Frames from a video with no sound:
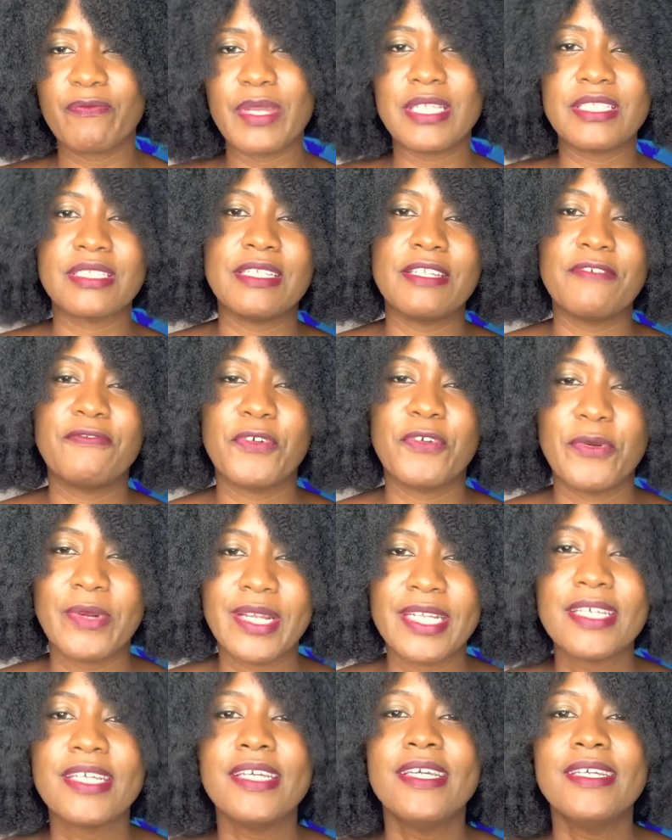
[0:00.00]
mentally for
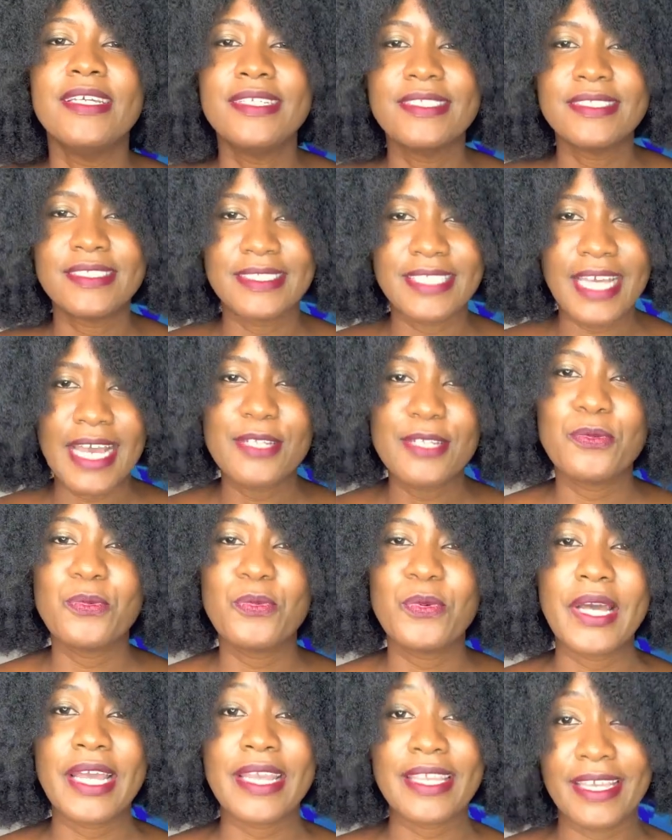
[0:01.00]
it. That,
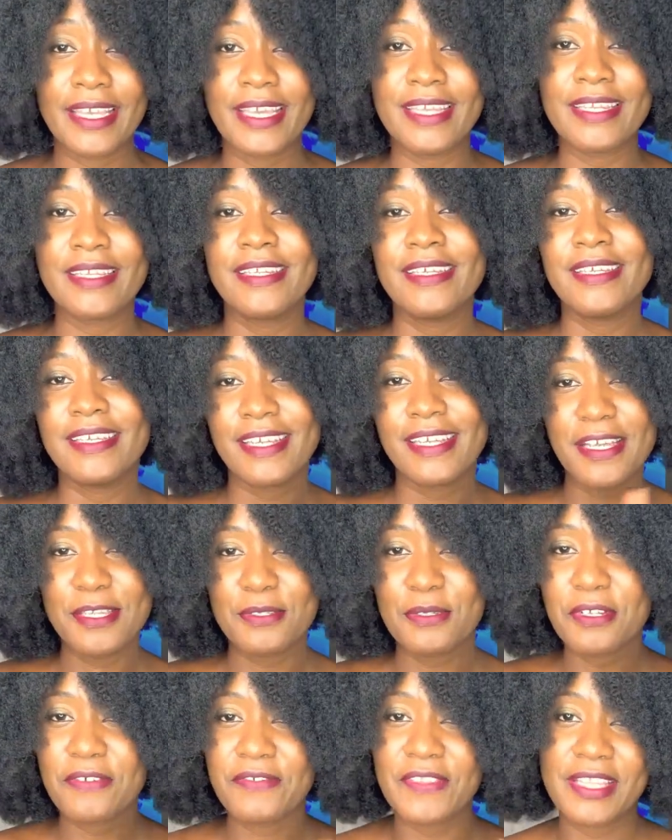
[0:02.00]
again, is
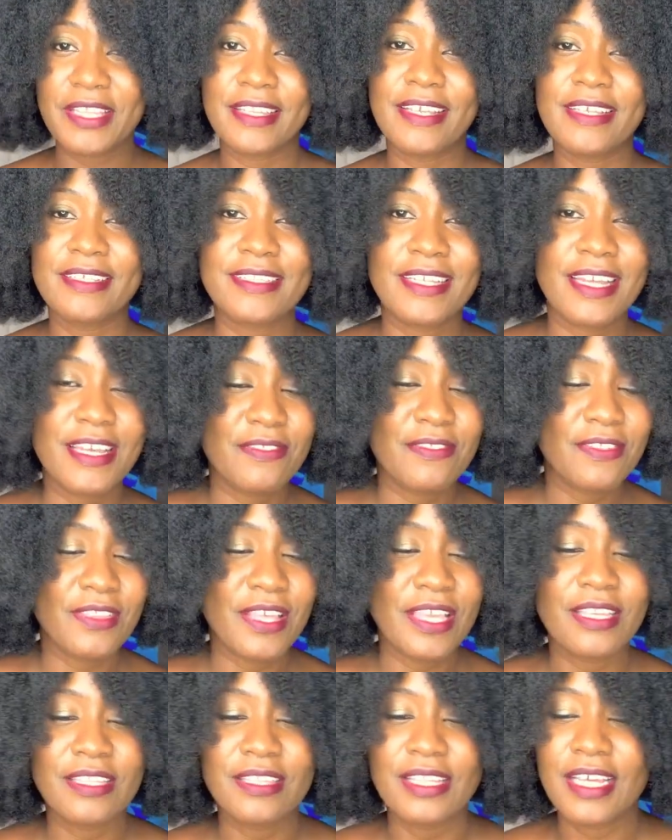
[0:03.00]
one of the things that I
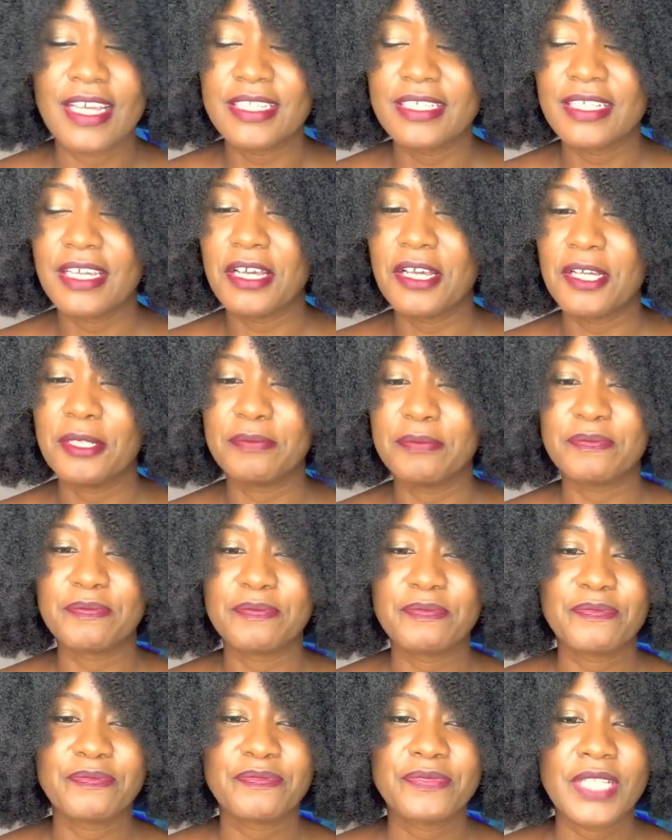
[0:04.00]
think that
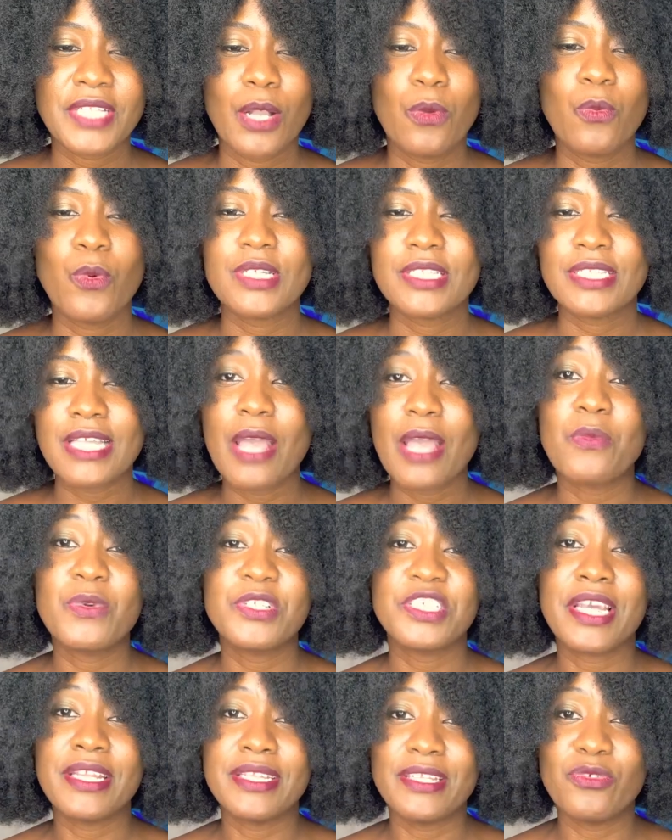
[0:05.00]
I
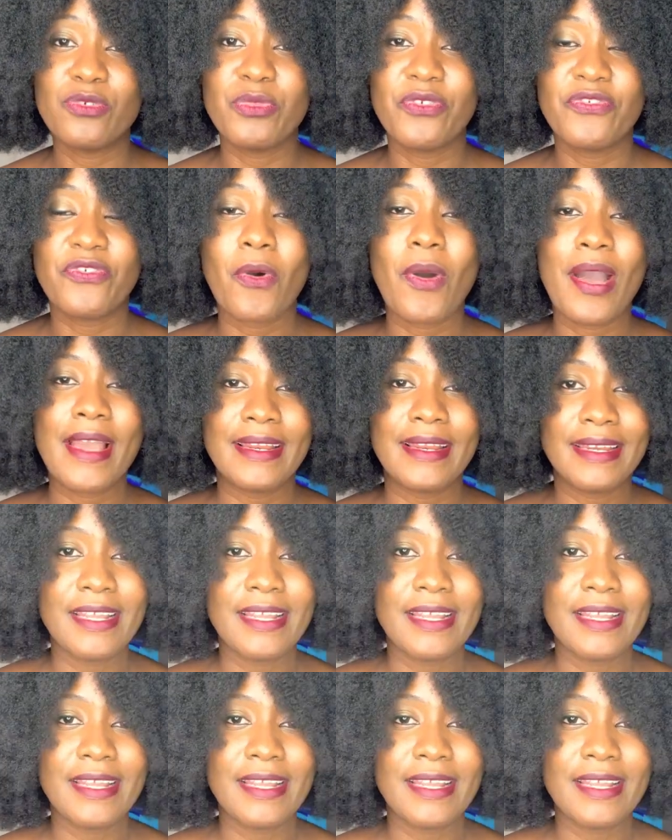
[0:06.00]
wish I knew before I